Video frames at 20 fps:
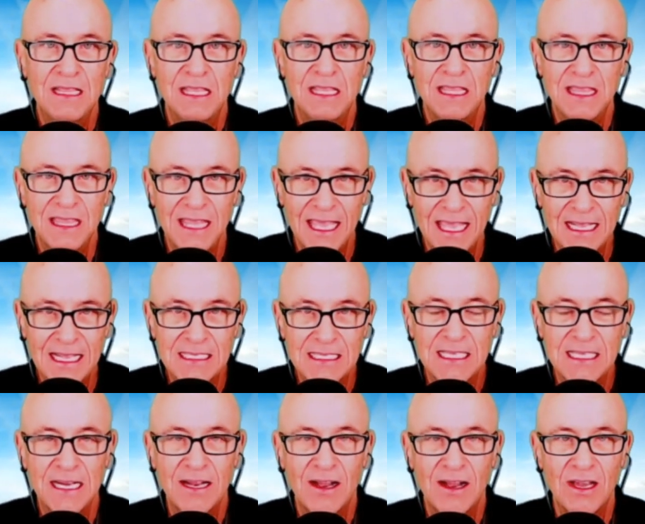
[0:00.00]
the things
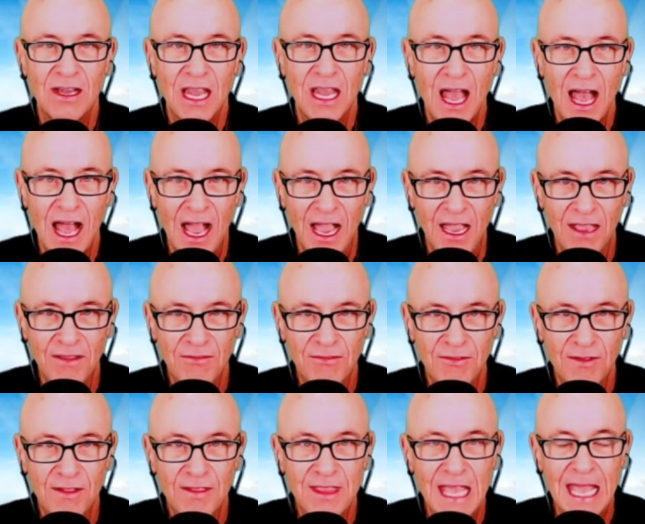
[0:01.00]
in our life
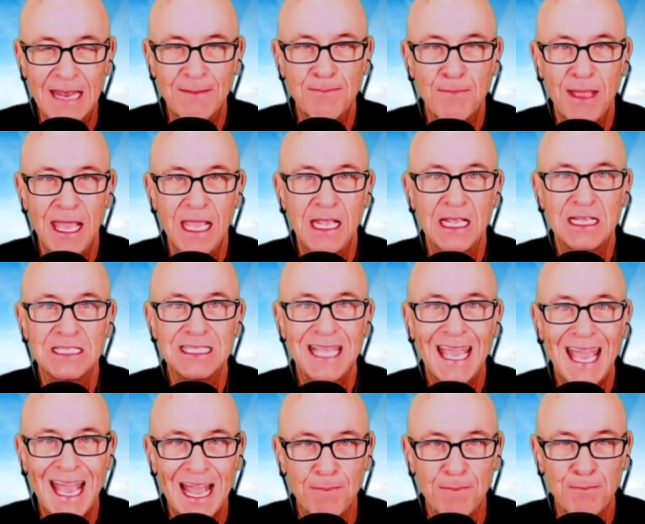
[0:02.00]
that make us
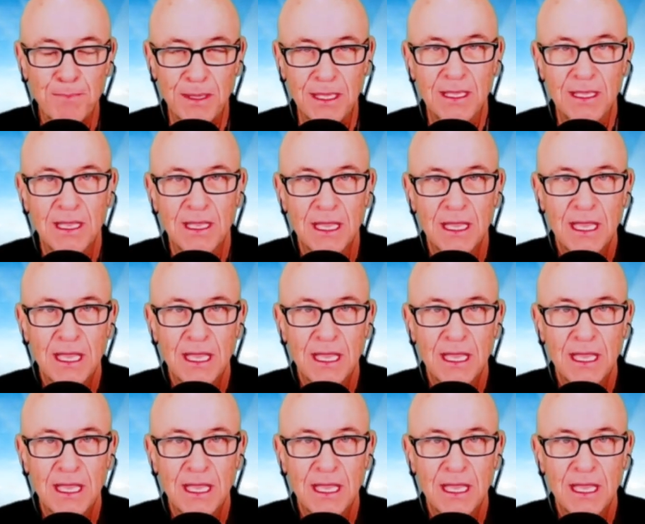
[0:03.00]
happy